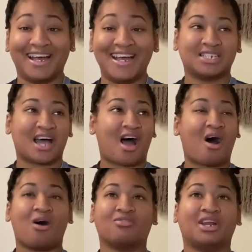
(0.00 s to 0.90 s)
I
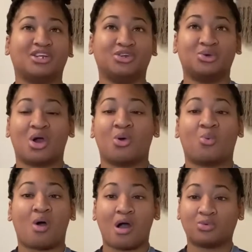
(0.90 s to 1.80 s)
already knew her
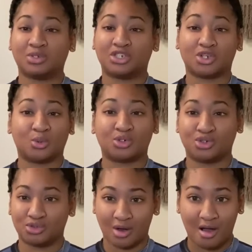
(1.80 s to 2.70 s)
walk was so
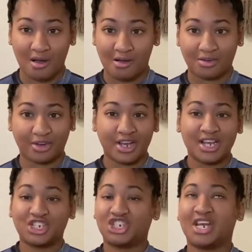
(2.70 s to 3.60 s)
strong.
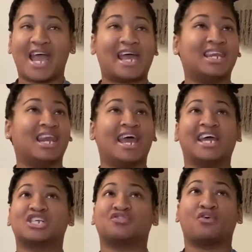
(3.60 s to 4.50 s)
She had
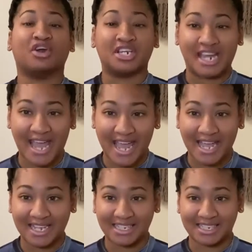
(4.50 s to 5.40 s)
legs for
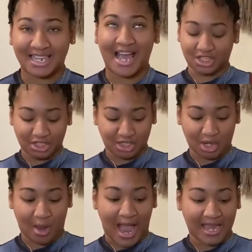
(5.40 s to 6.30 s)
days. So
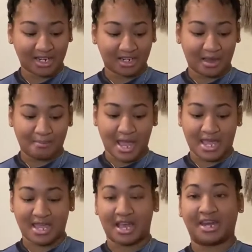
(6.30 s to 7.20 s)
I ended up
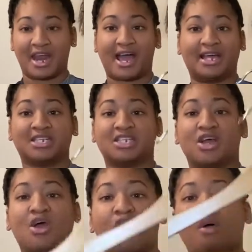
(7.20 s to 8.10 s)
making a nice
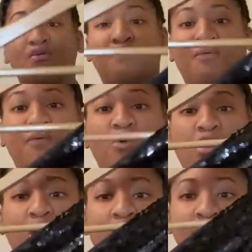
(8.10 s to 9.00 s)

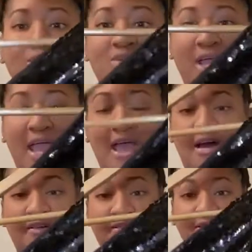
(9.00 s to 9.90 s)
formal
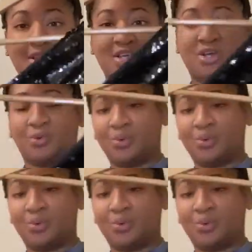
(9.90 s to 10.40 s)
gown with